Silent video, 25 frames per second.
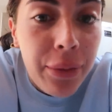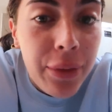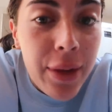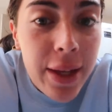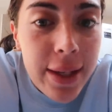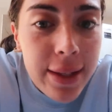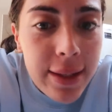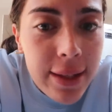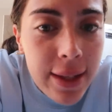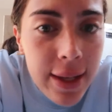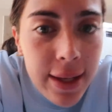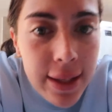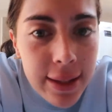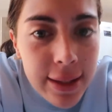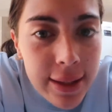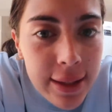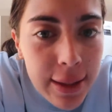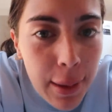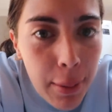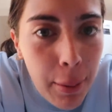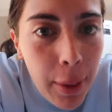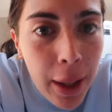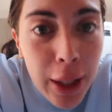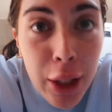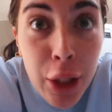This
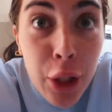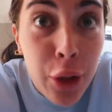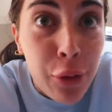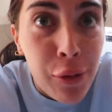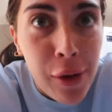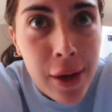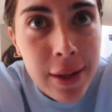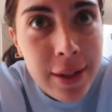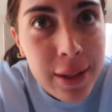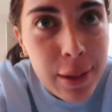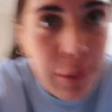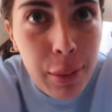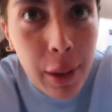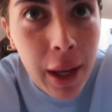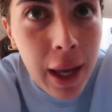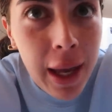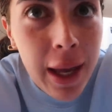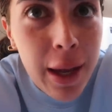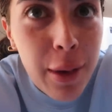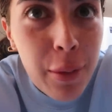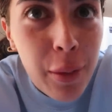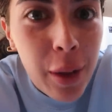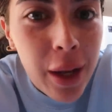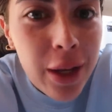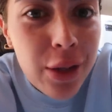is my new
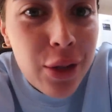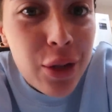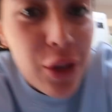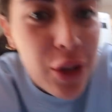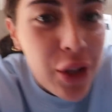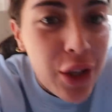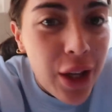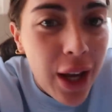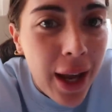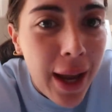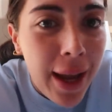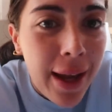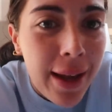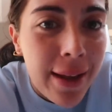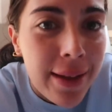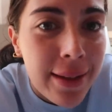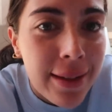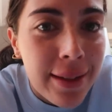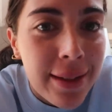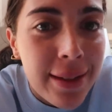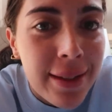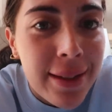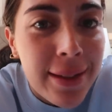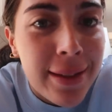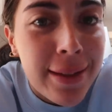recipe, which
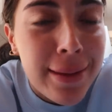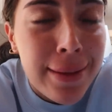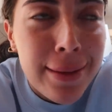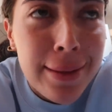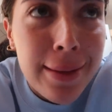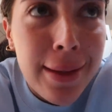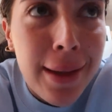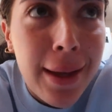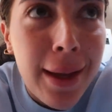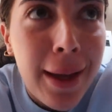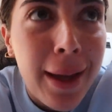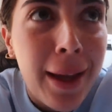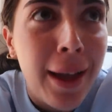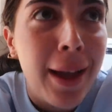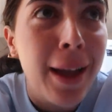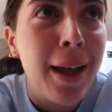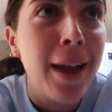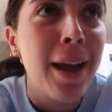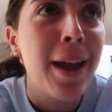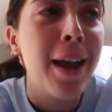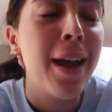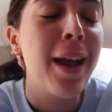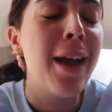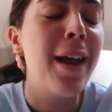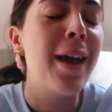is
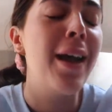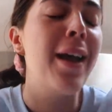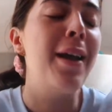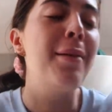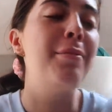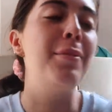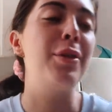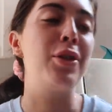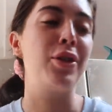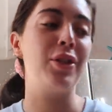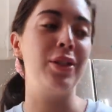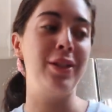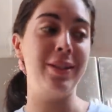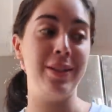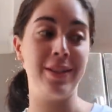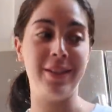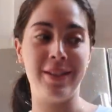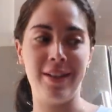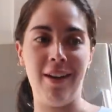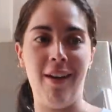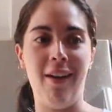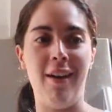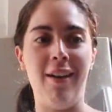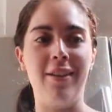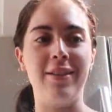Michelin
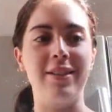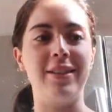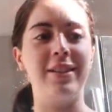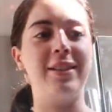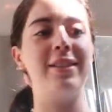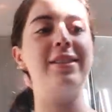starred.